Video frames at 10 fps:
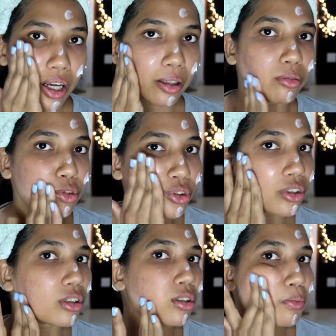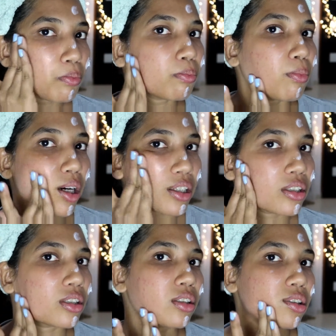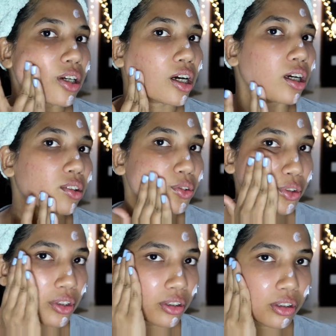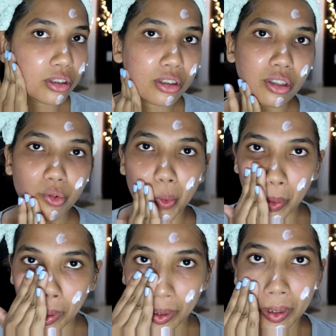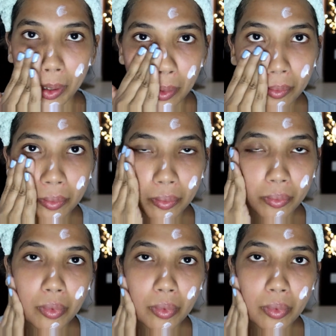I'm just massaging this cream.